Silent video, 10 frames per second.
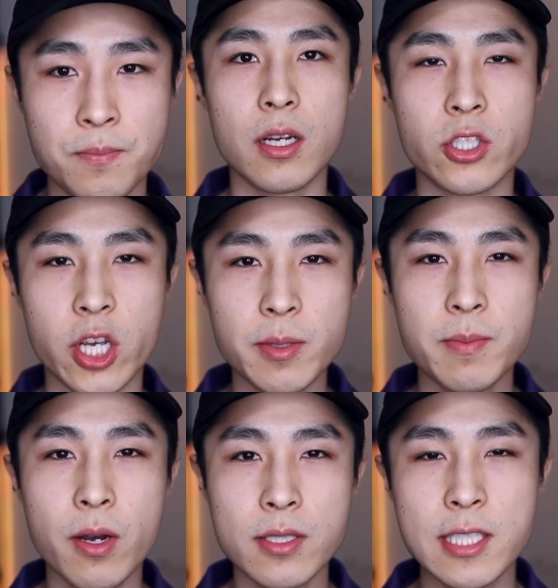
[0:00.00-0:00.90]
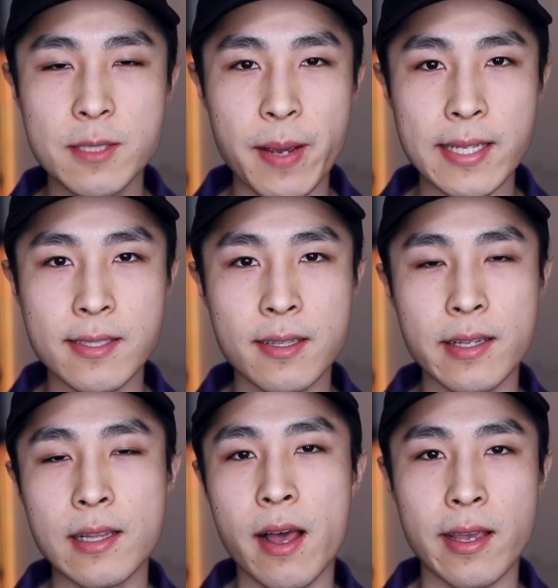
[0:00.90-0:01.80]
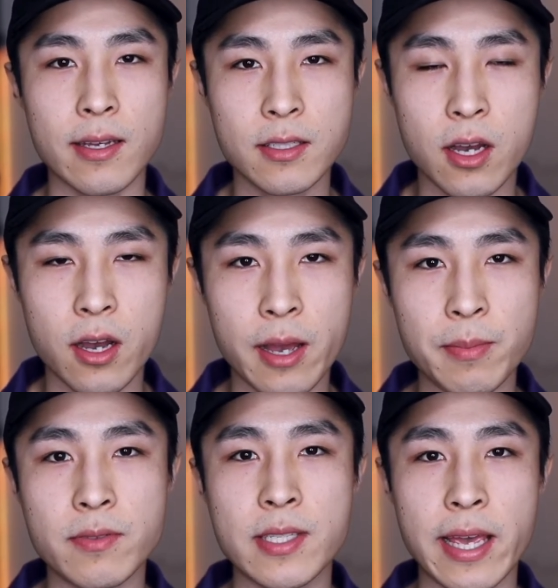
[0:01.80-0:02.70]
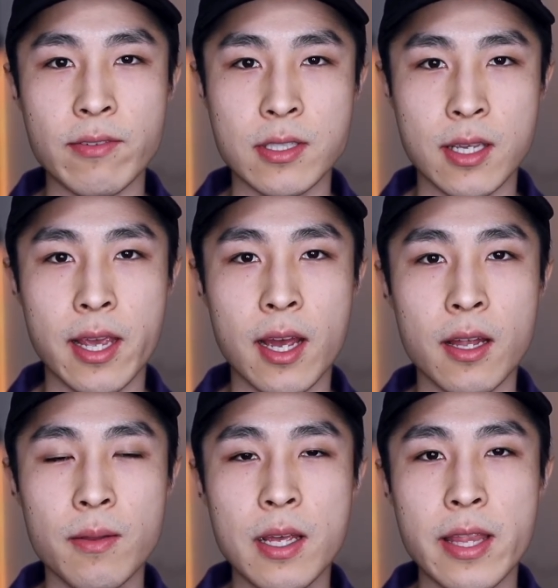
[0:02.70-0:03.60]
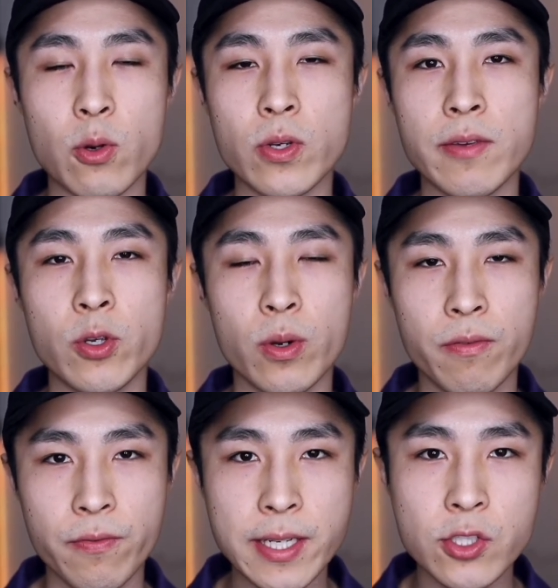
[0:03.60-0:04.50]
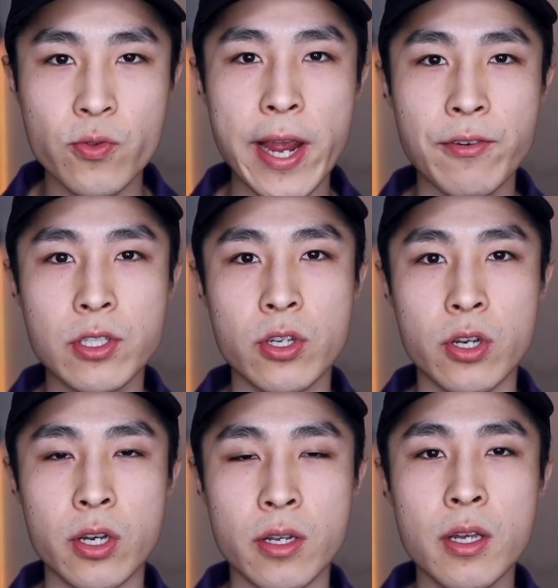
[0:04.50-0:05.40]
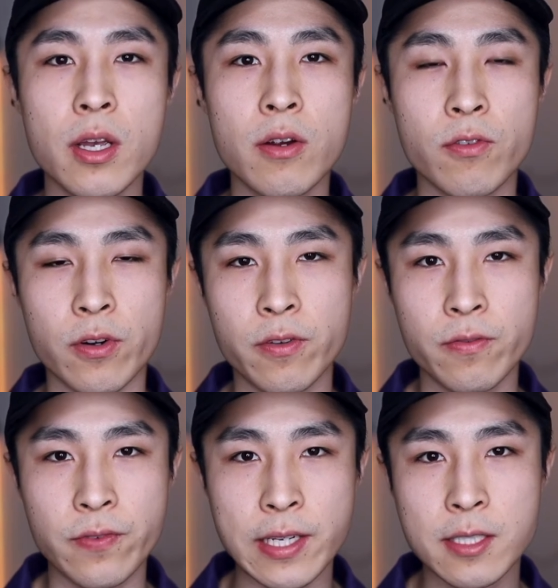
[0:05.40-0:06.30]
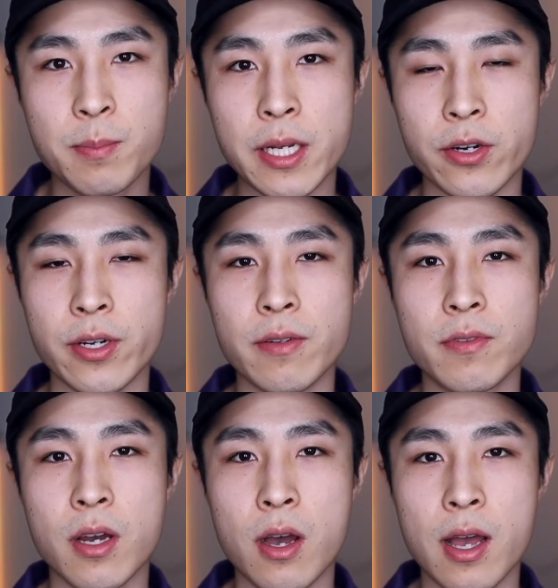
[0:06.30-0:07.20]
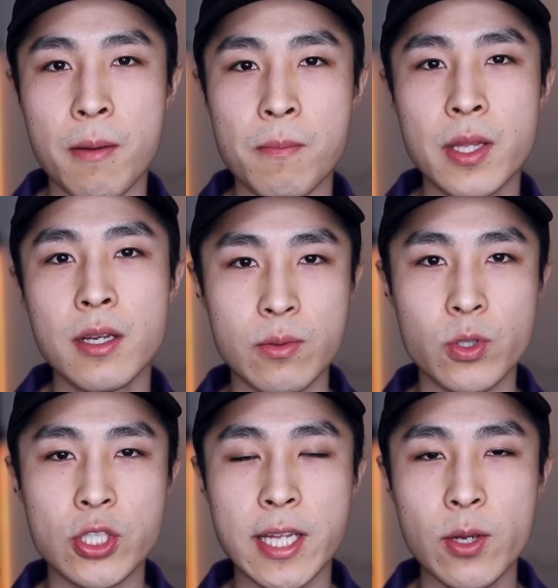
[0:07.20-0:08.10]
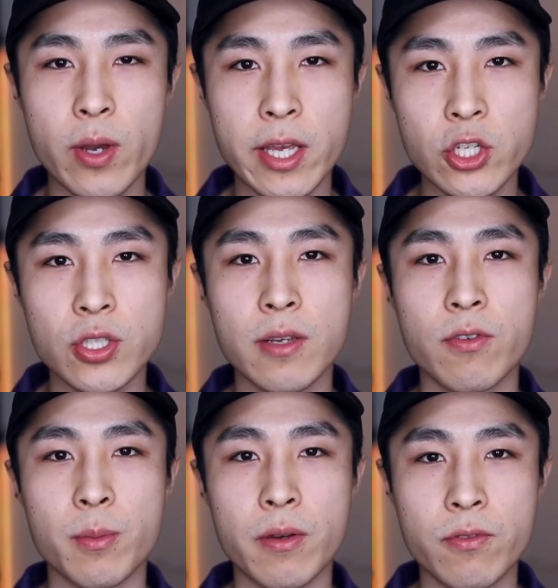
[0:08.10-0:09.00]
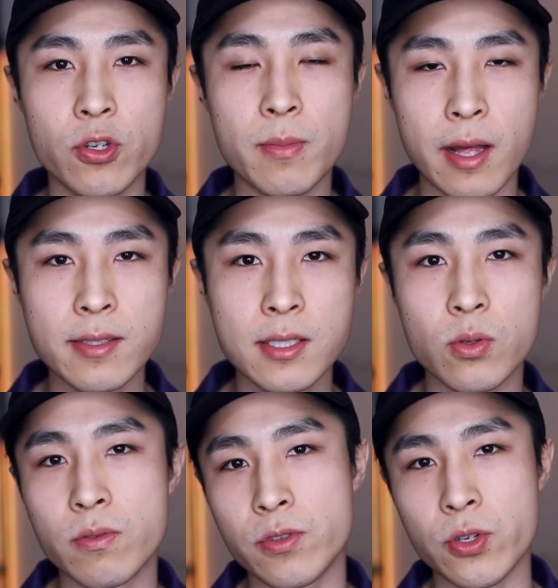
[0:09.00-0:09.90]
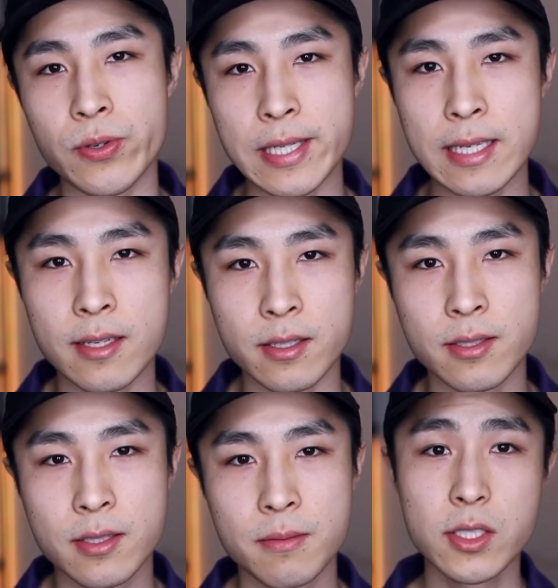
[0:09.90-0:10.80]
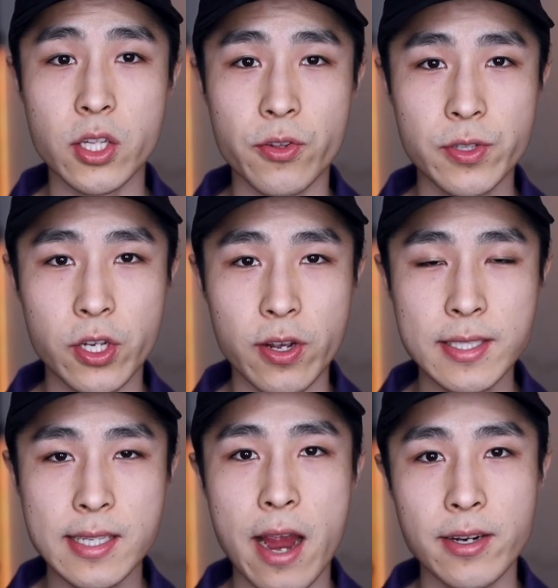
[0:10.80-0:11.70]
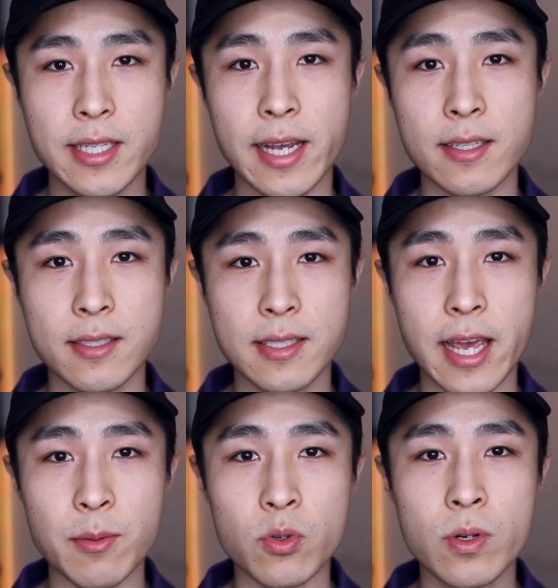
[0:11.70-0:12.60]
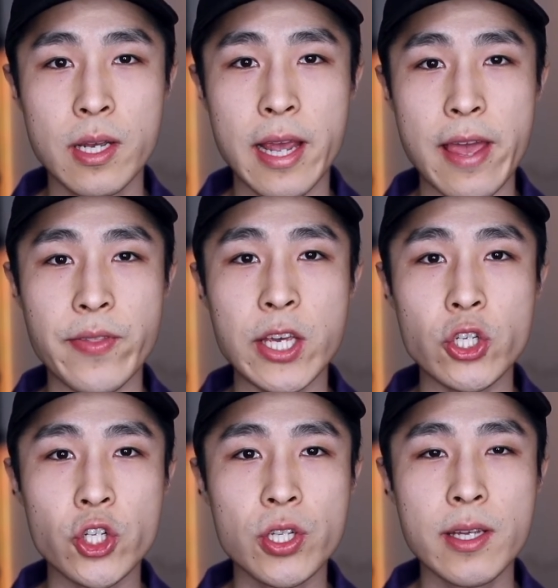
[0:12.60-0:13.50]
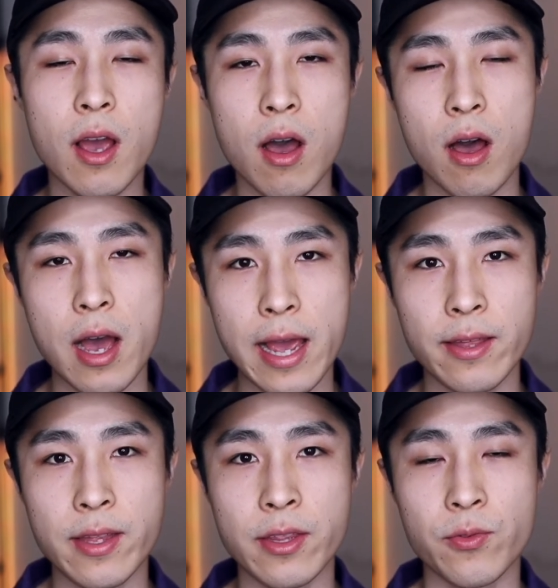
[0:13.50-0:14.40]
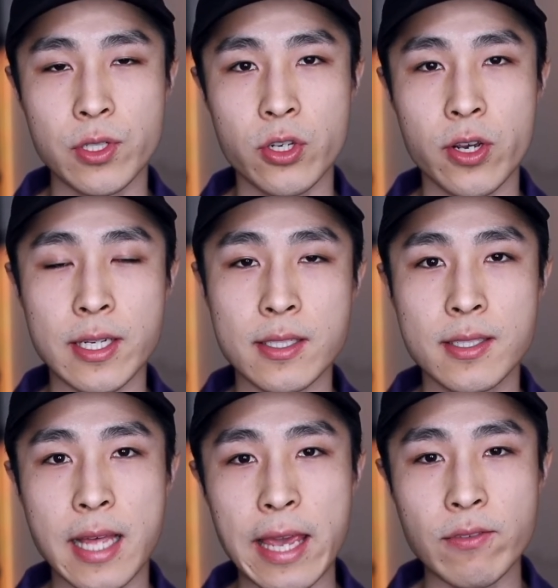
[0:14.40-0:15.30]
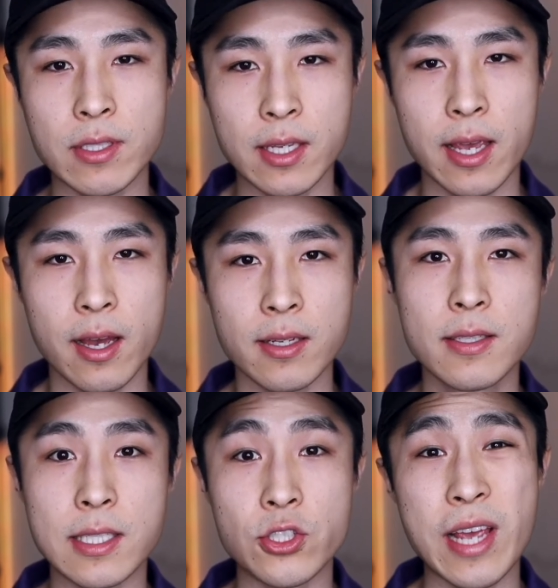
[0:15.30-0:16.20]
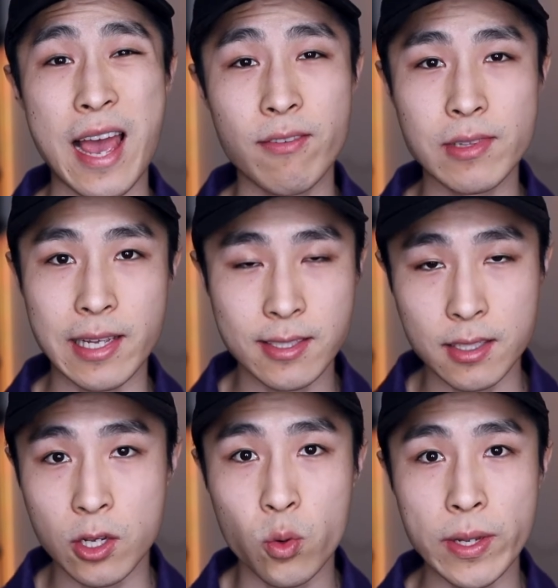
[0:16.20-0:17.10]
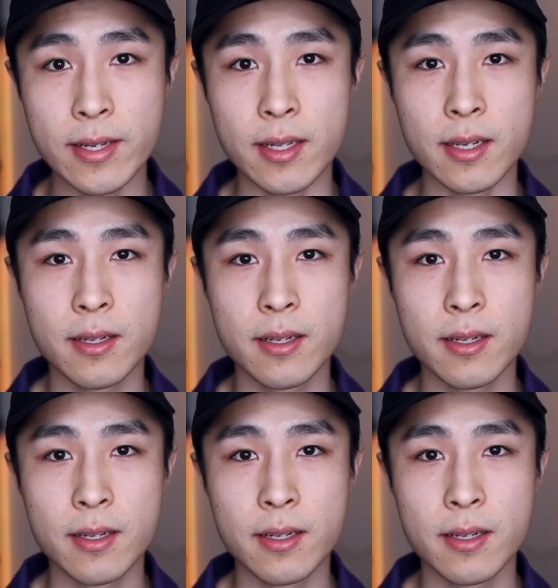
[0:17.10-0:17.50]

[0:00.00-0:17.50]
A term deposit is basically like a type of savings account that will give you a fixed rate return for a fixed period of time, which is anywhere usually from a few months to a few years. So the return is guaranteed and stable, and they're usually higher than the return in a savings account since you have less liquidity.